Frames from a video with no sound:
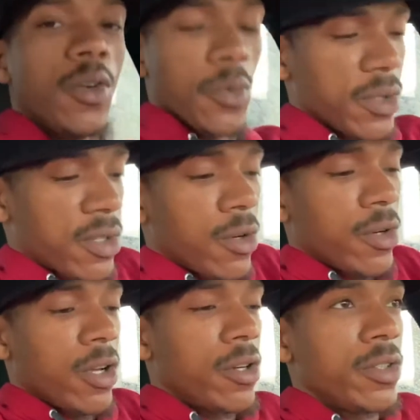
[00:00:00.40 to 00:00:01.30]
What's
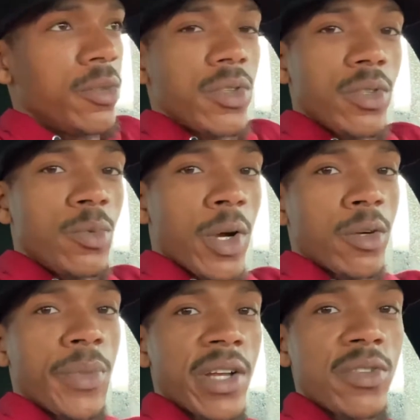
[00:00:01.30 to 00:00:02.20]
going on, YouTube?
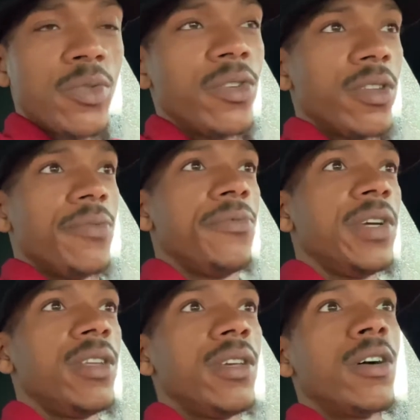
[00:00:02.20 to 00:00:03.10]
Welcome back to another
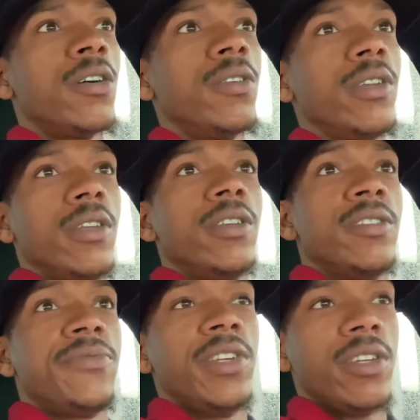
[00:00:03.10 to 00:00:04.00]
video. And in
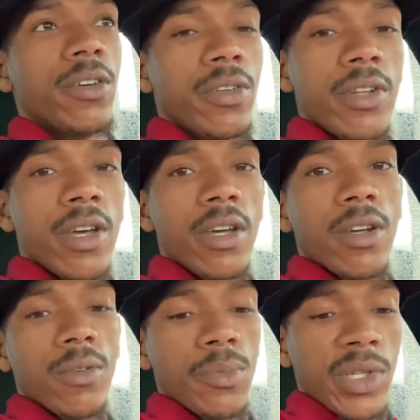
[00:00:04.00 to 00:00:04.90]
this video
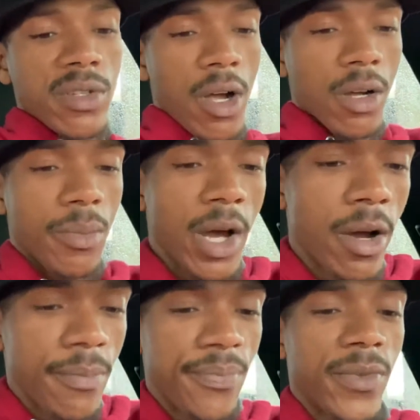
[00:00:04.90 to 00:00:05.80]
today, I'm going to be talking
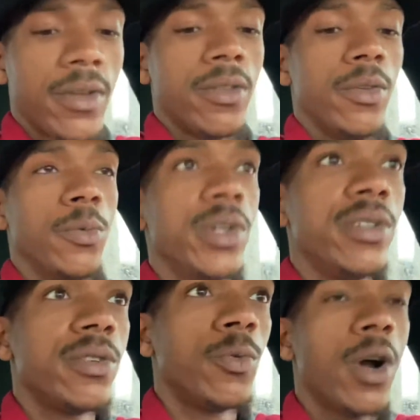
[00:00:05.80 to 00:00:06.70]
about the
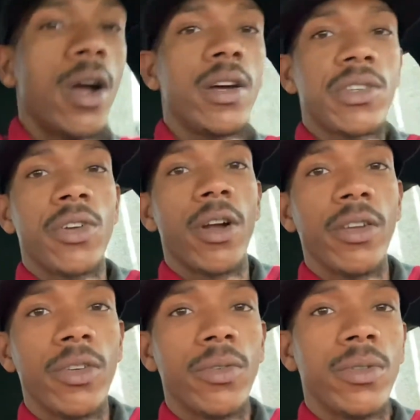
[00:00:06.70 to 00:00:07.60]
reason why I
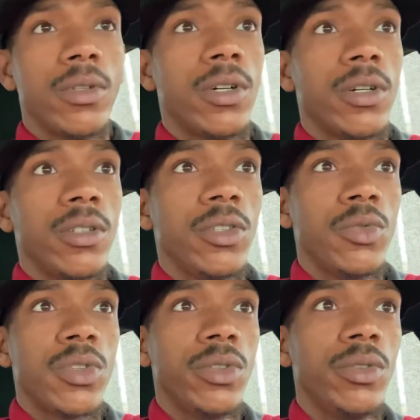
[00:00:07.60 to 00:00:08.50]
started doing
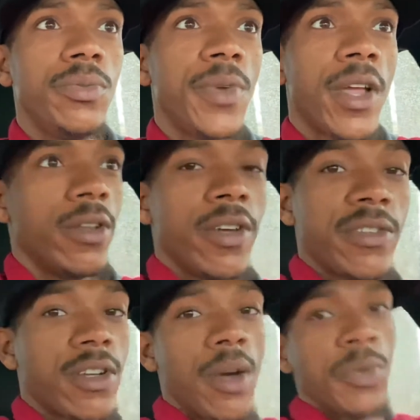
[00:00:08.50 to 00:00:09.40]
YouTube. Now,
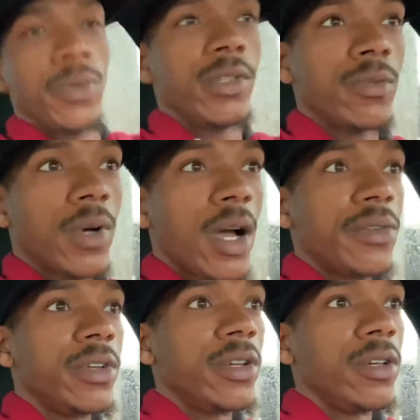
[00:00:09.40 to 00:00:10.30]
there's a couple of reasons why I
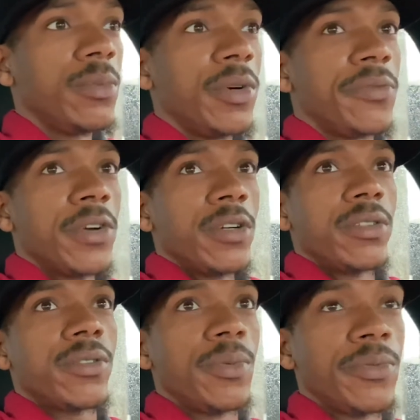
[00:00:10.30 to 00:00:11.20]
did, but
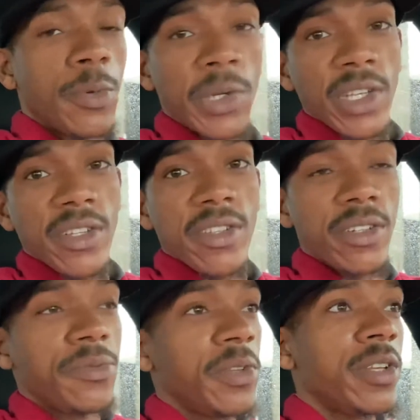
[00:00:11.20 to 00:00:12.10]
first, before we get into
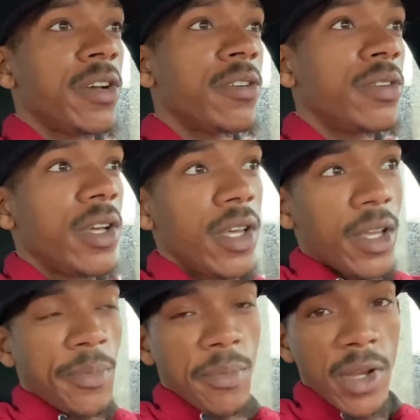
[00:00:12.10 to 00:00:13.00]
this video,
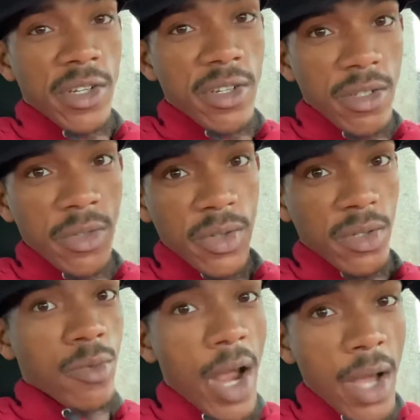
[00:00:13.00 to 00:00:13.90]
make sure you
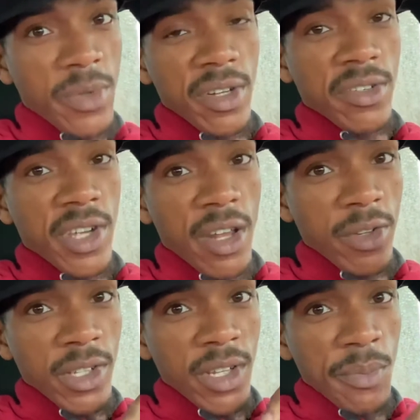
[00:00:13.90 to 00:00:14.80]
subscribe to the
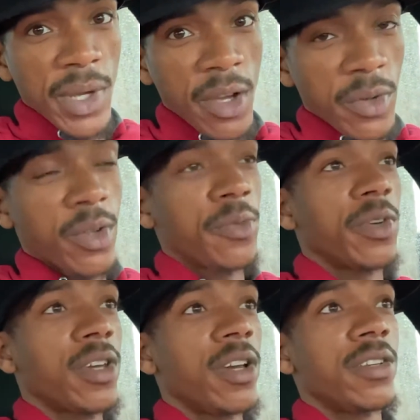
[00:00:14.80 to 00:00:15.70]
channel, hit that bell
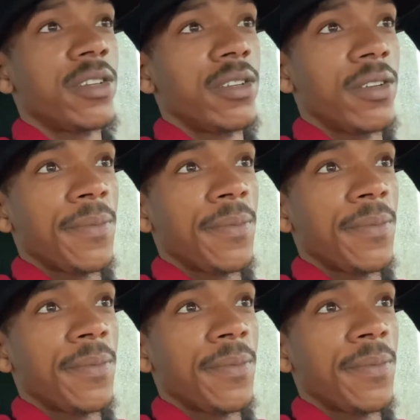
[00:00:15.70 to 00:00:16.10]
notification.